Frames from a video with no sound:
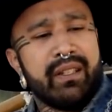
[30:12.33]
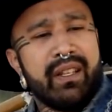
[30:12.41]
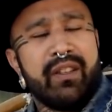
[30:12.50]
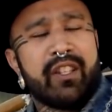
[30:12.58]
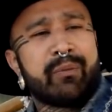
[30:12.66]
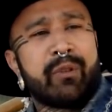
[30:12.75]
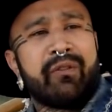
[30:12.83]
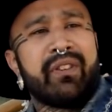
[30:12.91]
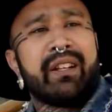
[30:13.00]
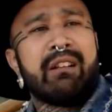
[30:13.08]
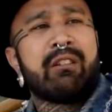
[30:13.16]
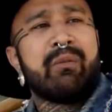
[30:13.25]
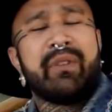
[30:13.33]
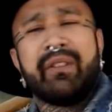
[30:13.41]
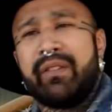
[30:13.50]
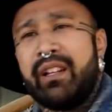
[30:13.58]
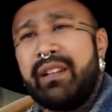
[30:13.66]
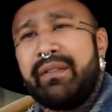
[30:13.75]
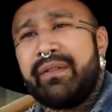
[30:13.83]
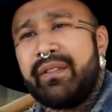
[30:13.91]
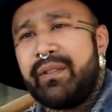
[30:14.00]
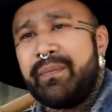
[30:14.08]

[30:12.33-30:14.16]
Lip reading: in this perfect alchemy of life?